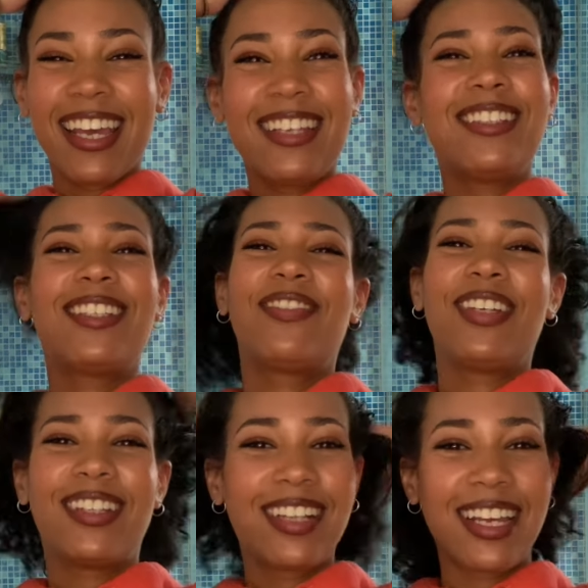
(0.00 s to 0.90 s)
Used to be
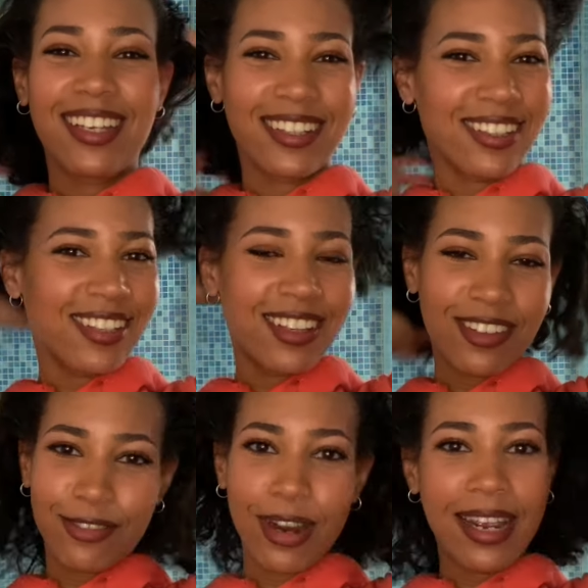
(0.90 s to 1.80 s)
like the
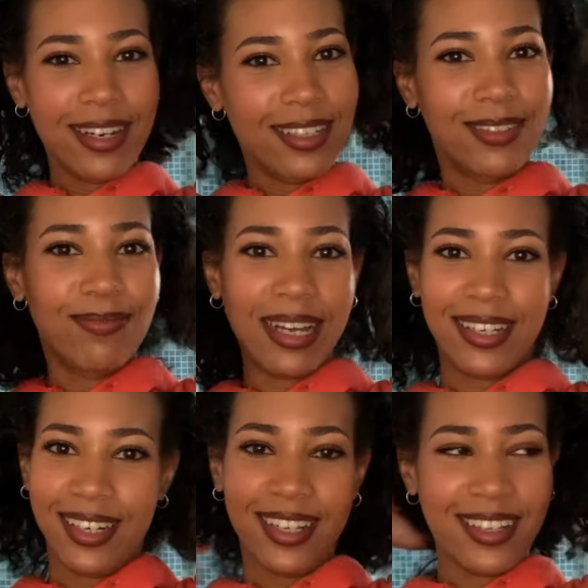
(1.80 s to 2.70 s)
rage back
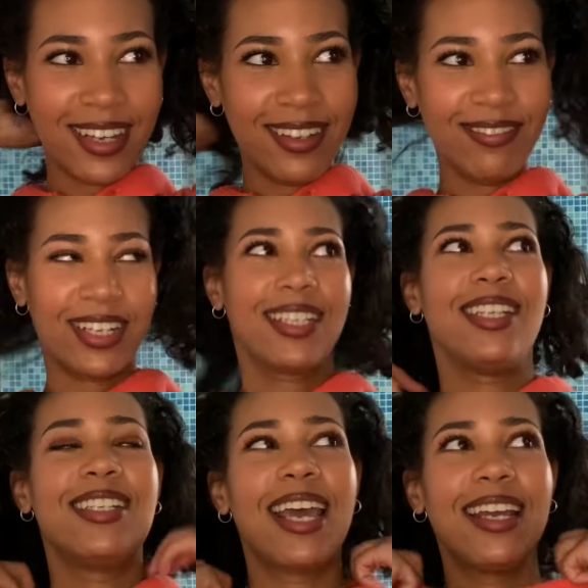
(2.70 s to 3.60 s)
in the day
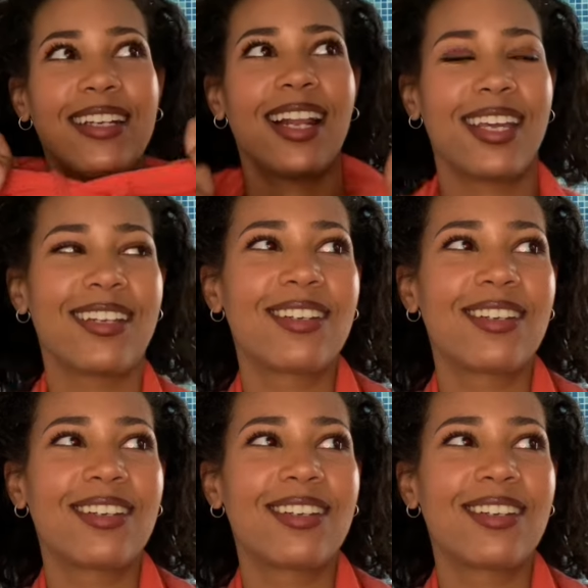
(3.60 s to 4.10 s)
in like,